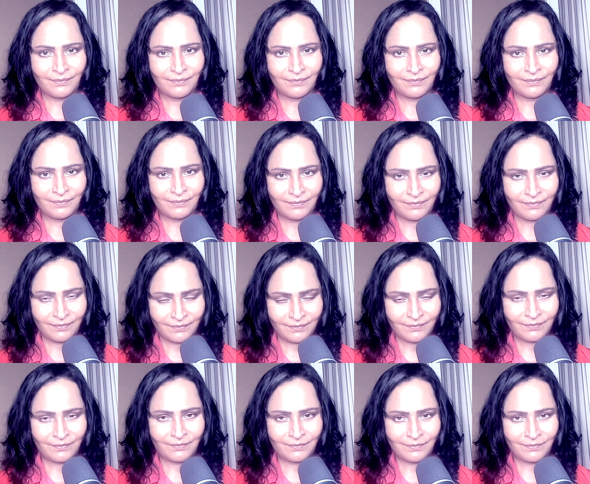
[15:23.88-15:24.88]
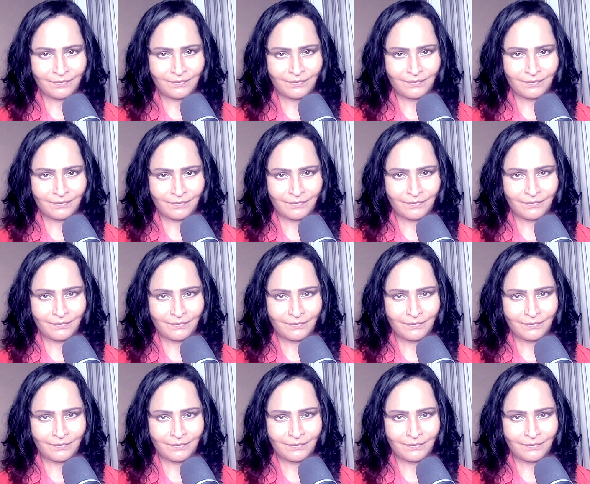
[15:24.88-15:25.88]

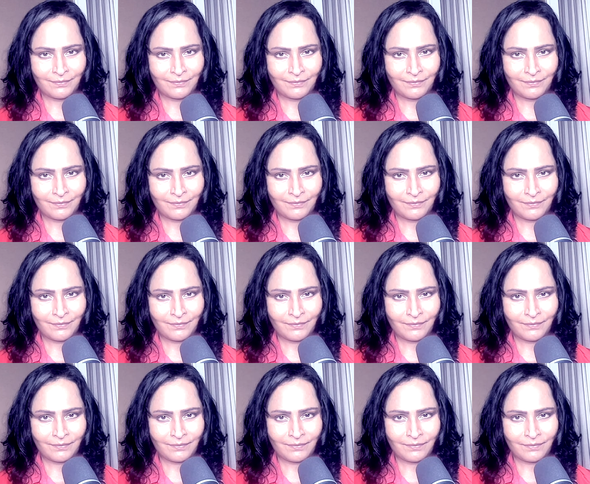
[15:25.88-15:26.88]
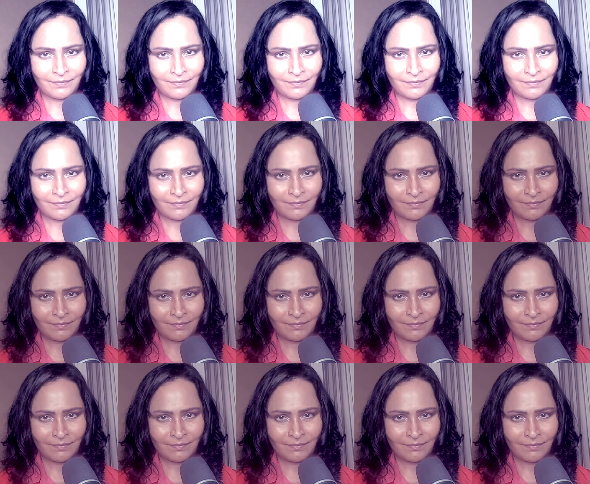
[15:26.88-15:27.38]
Nobody speaks.